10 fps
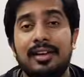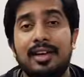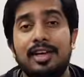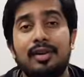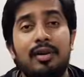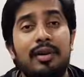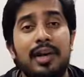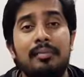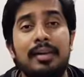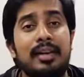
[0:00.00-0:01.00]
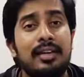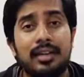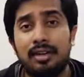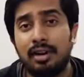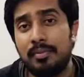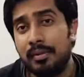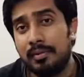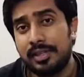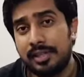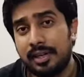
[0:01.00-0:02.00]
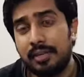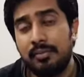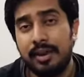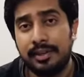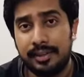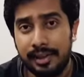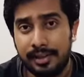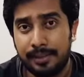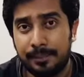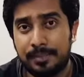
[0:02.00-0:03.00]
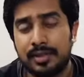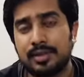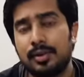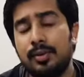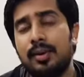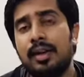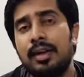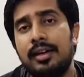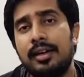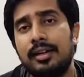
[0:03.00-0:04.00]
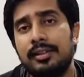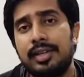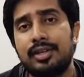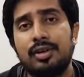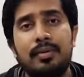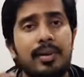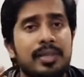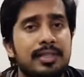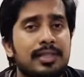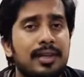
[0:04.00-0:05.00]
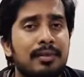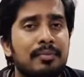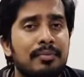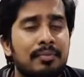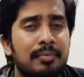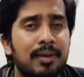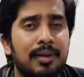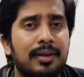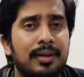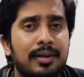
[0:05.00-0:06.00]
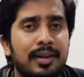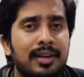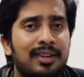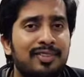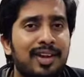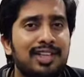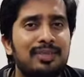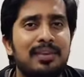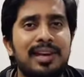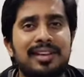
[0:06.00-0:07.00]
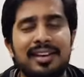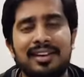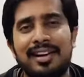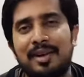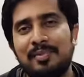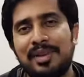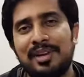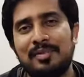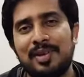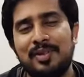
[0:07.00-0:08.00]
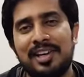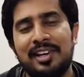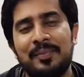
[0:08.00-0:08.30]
your ability cannot be measured by that. So there should be some kind of ice breaking happening between